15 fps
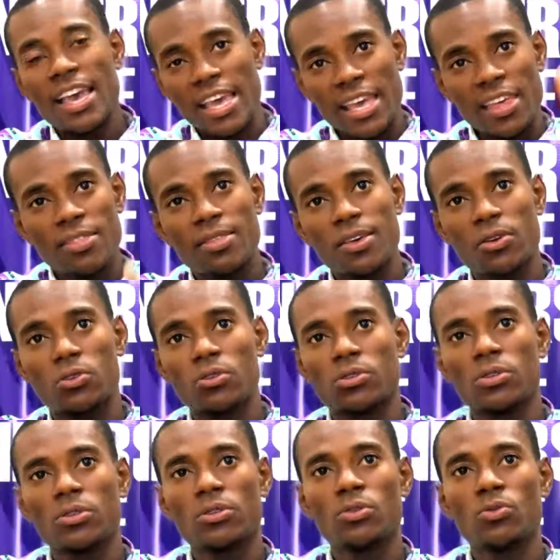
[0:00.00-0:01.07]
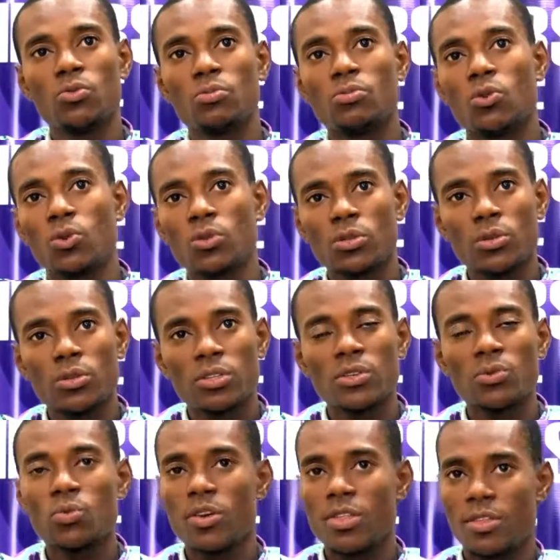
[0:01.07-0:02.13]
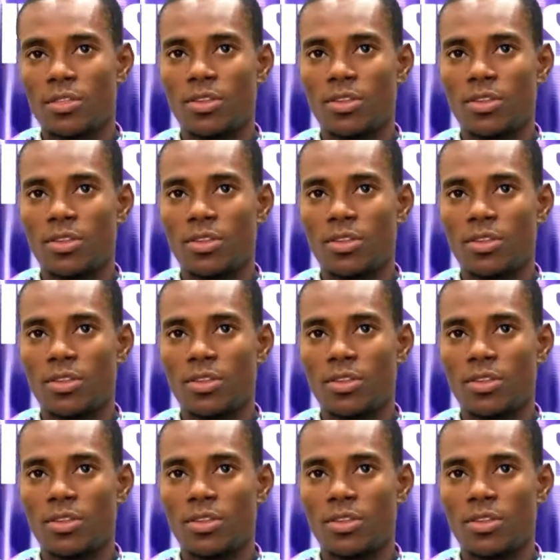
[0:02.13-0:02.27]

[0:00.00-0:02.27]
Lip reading: in the consulting room consulting with